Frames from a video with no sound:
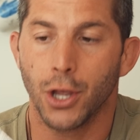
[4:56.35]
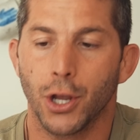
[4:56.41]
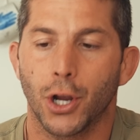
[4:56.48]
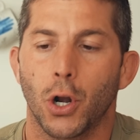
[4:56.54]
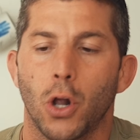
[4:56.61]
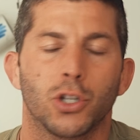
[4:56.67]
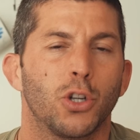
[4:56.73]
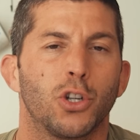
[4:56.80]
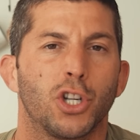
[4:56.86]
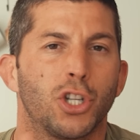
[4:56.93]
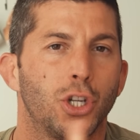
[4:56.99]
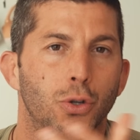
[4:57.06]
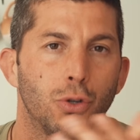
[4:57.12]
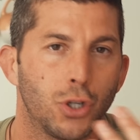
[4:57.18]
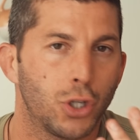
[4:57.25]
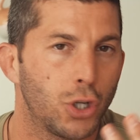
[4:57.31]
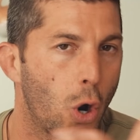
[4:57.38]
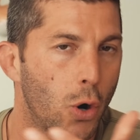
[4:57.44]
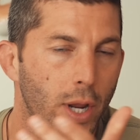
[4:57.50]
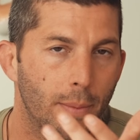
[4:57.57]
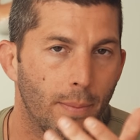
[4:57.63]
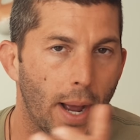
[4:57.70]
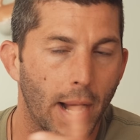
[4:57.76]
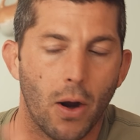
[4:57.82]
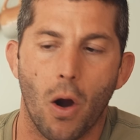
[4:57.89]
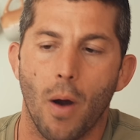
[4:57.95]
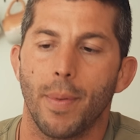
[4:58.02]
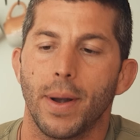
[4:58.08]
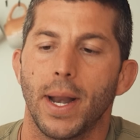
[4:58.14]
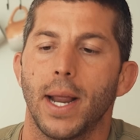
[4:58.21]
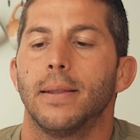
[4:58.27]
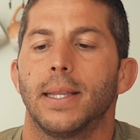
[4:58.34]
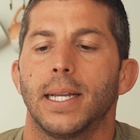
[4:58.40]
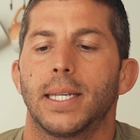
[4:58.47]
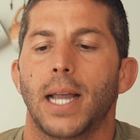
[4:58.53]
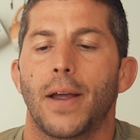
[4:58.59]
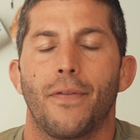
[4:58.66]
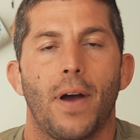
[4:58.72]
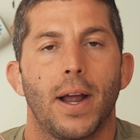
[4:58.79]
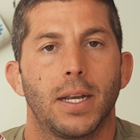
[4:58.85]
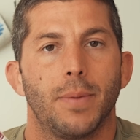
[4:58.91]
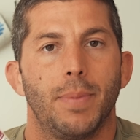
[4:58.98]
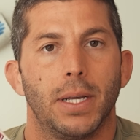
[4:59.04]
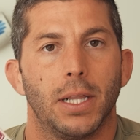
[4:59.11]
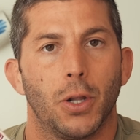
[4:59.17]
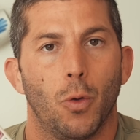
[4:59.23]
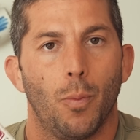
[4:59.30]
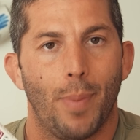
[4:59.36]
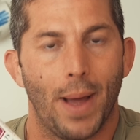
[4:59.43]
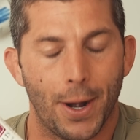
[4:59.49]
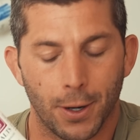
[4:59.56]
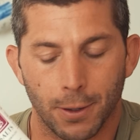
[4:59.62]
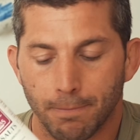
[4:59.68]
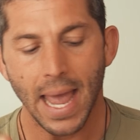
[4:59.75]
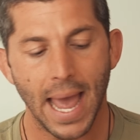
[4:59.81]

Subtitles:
You can also just use sodium bicarbonate. This I find to be a little better.